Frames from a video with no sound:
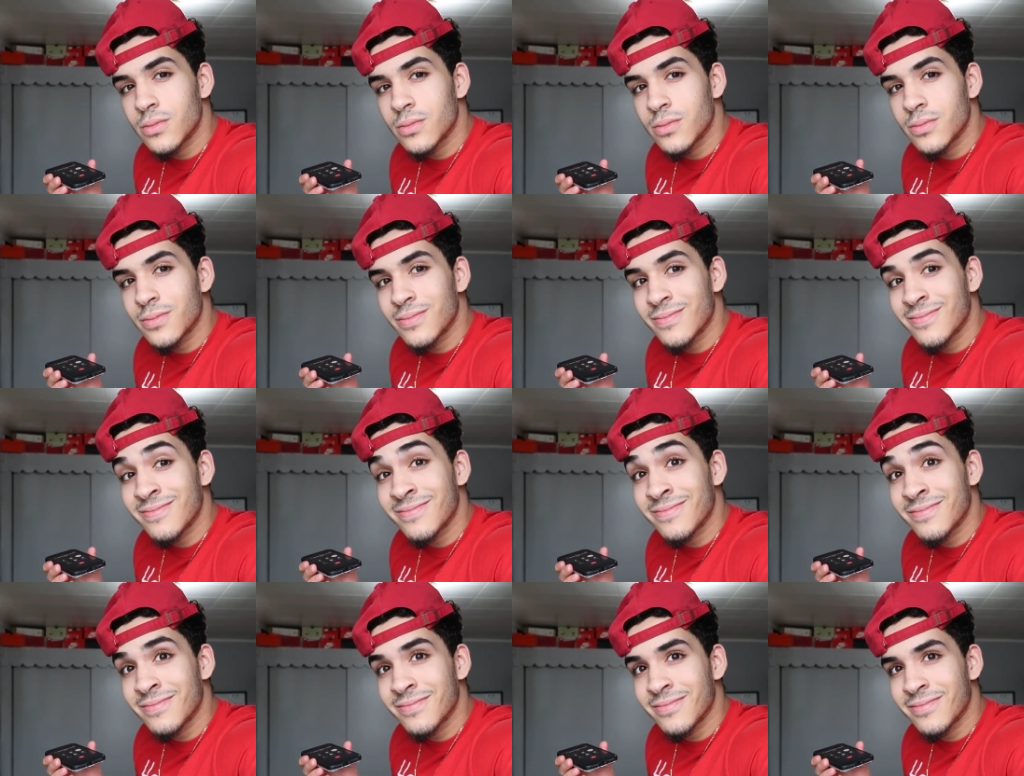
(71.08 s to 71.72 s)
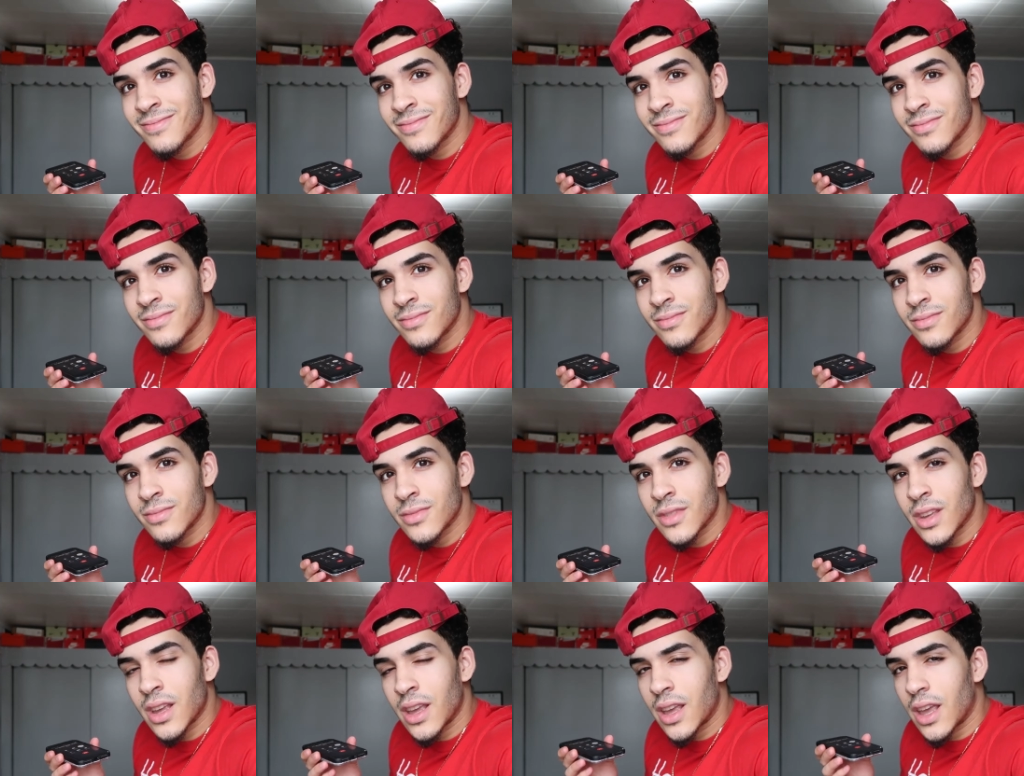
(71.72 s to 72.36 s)
Hello, Wendy's. Manager.
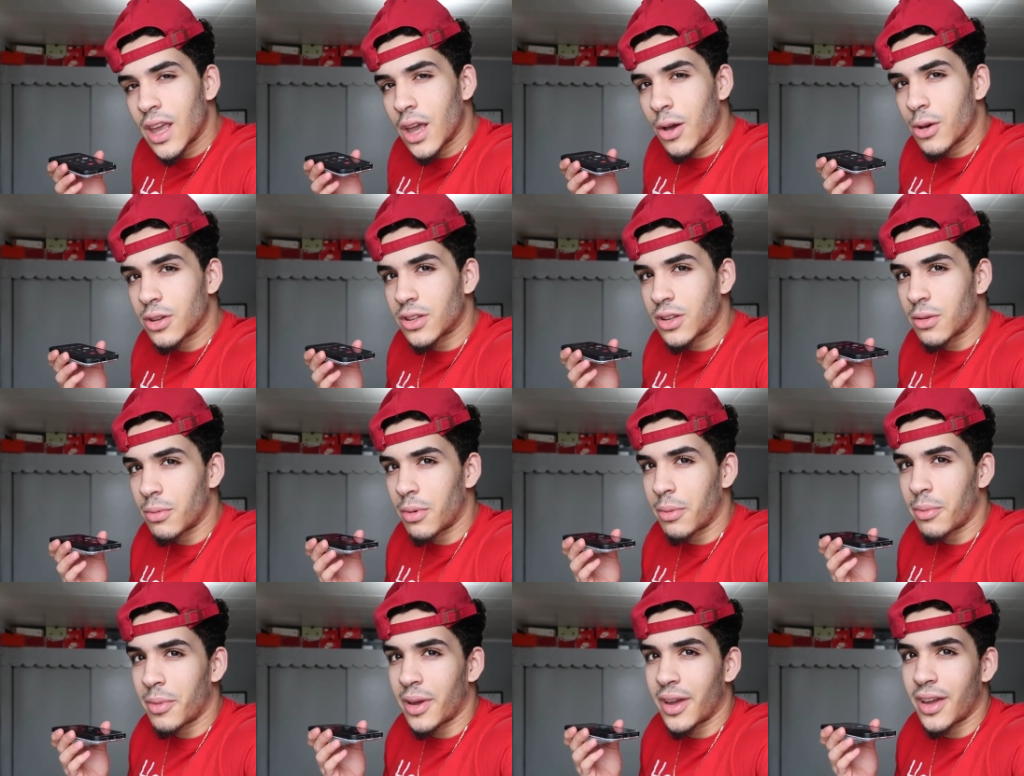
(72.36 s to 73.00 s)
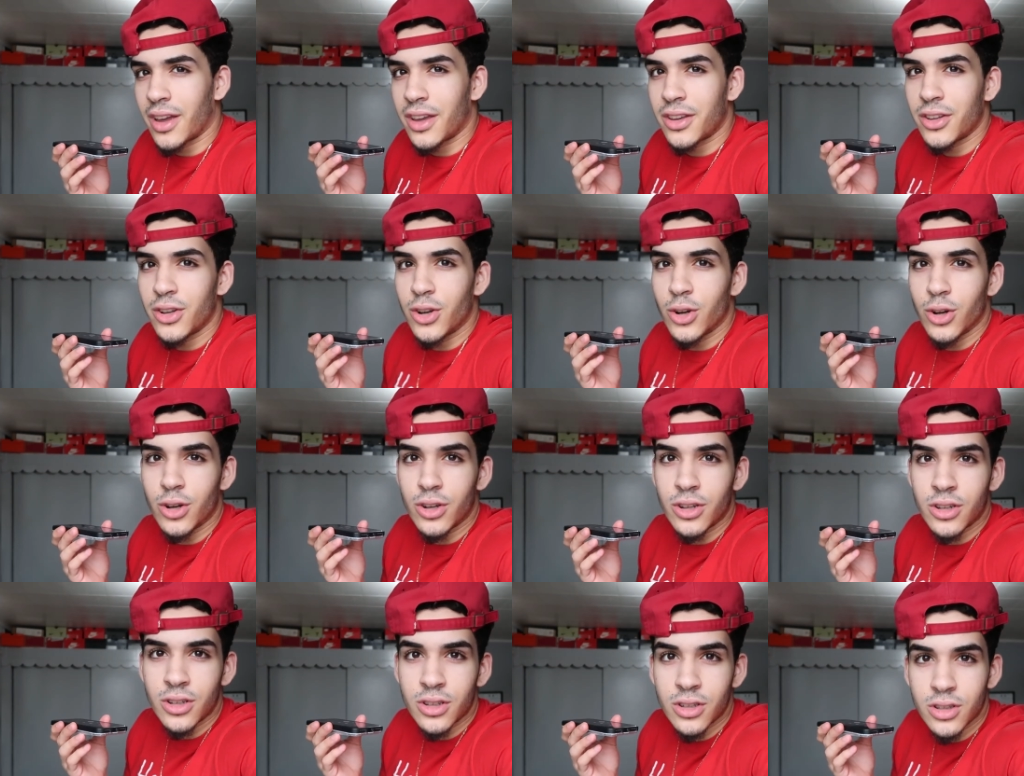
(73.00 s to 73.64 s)
Hey, what's up, my man? How you
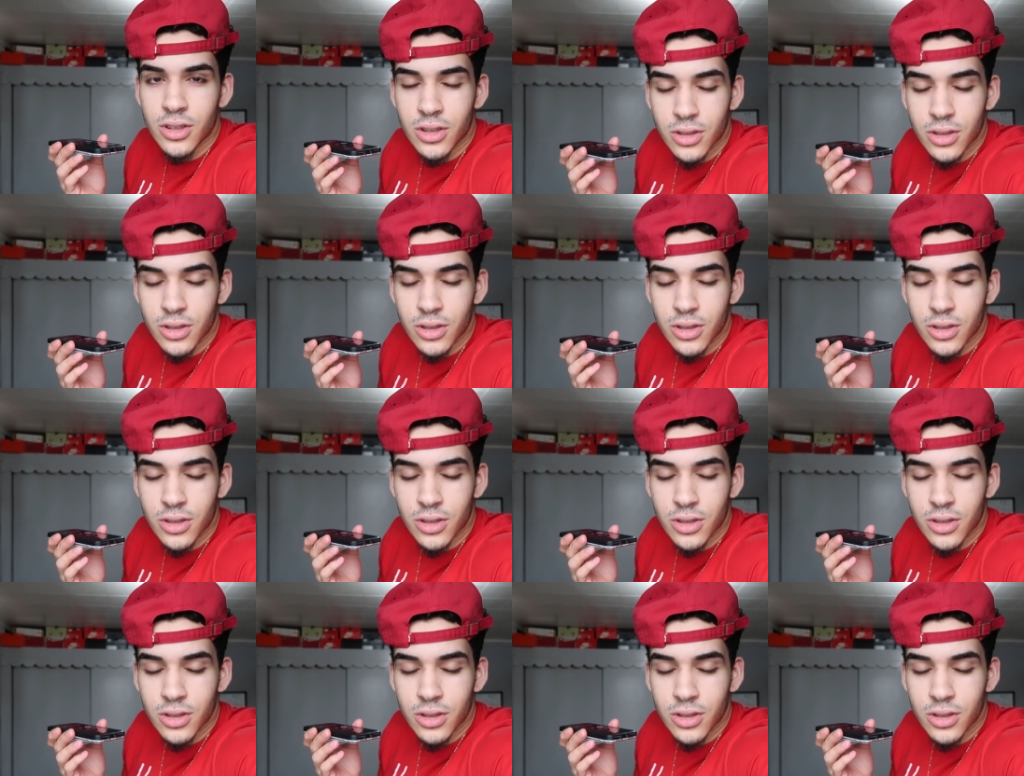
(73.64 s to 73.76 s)
doing?